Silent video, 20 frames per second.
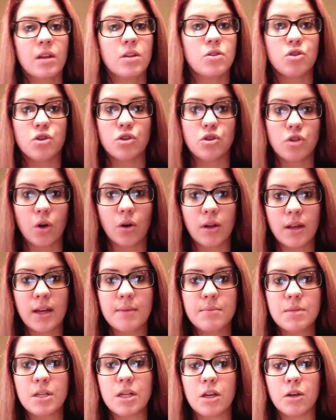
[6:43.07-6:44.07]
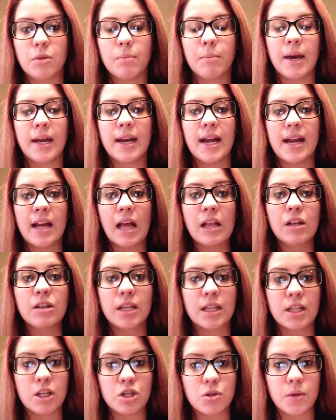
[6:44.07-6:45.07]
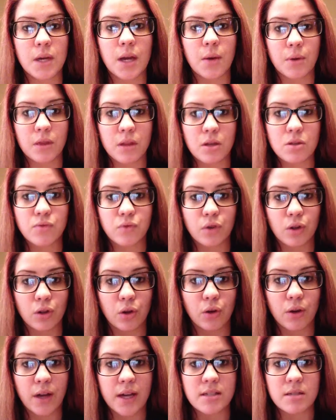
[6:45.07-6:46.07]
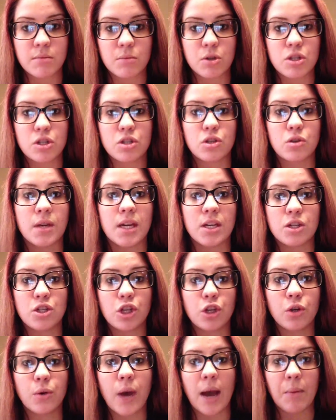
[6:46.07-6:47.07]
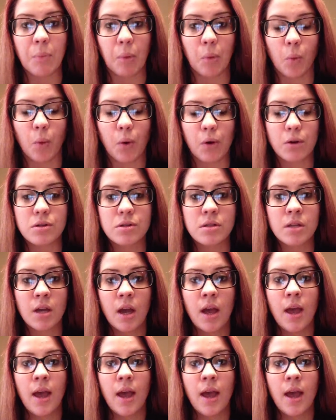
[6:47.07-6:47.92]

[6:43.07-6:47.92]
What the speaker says: It's totally up to you. But another thing that you get with those 4 loyal customers is you get 2 app rewards.